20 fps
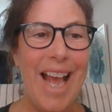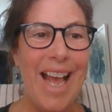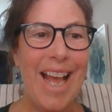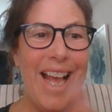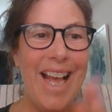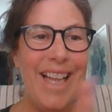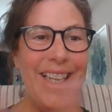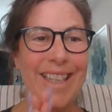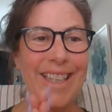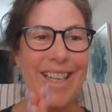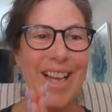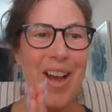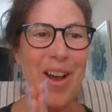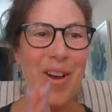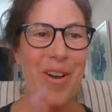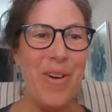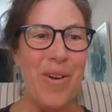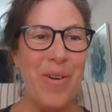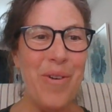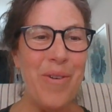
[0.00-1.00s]

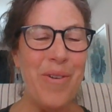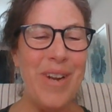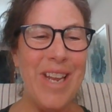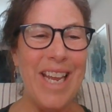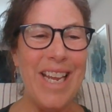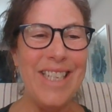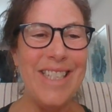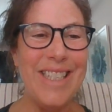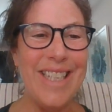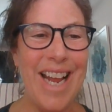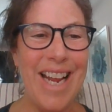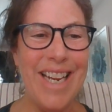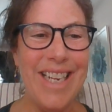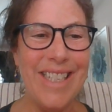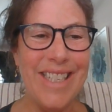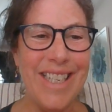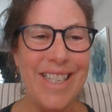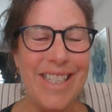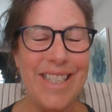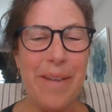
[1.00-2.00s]
Hello, kids,
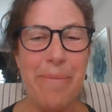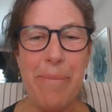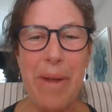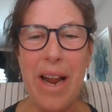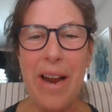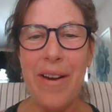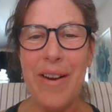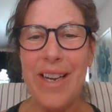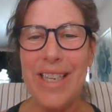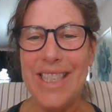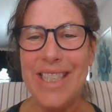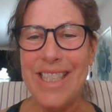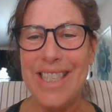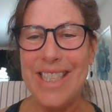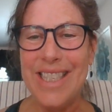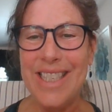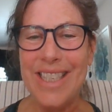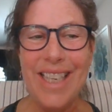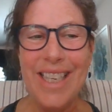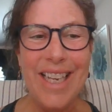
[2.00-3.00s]
scientists, and
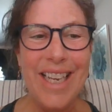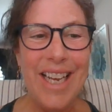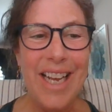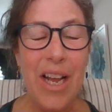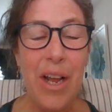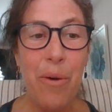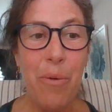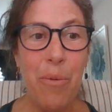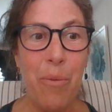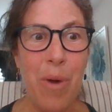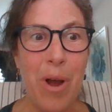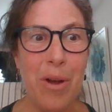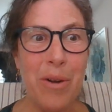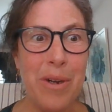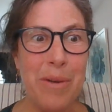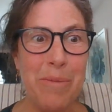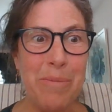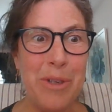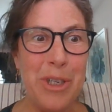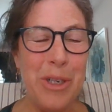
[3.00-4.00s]
parents.
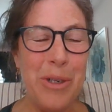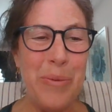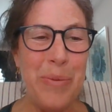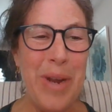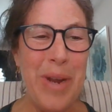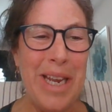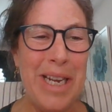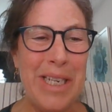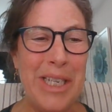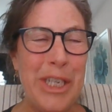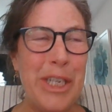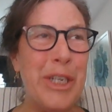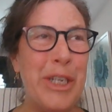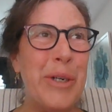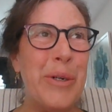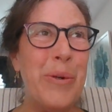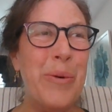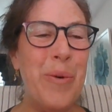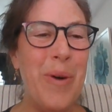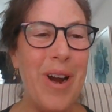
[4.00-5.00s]
Welcome to week
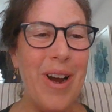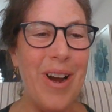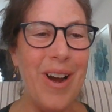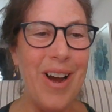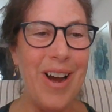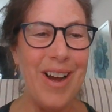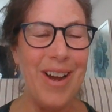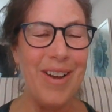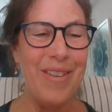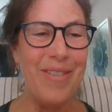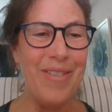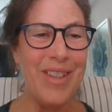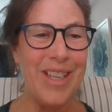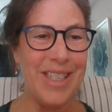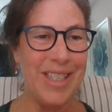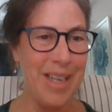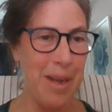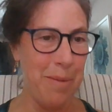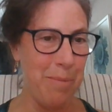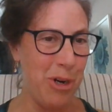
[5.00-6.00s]
2 of the
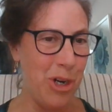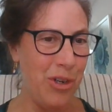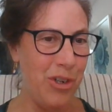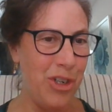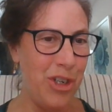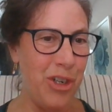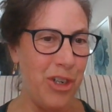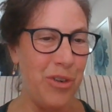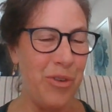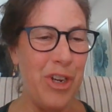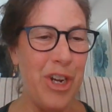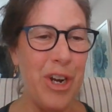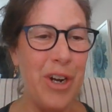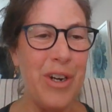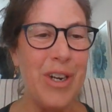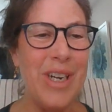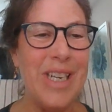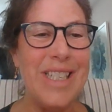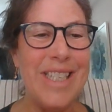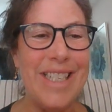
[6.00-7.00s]
Summer
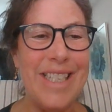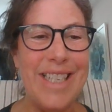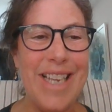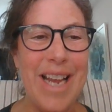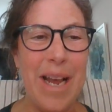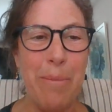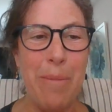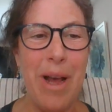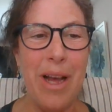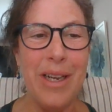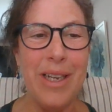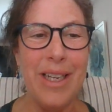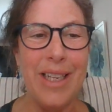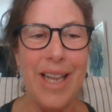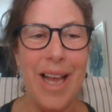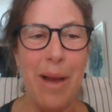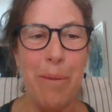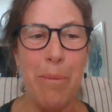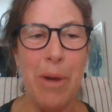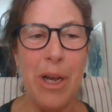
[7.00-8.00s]
Junior STEM
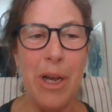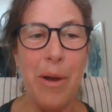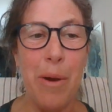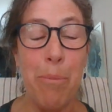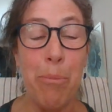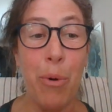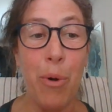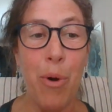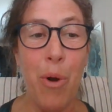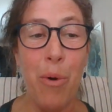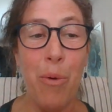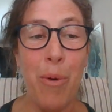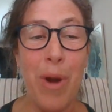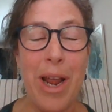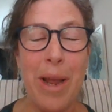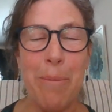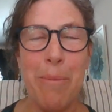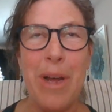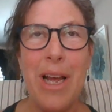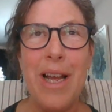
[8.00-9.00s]
Club
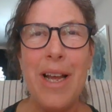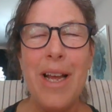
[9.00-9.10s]
program.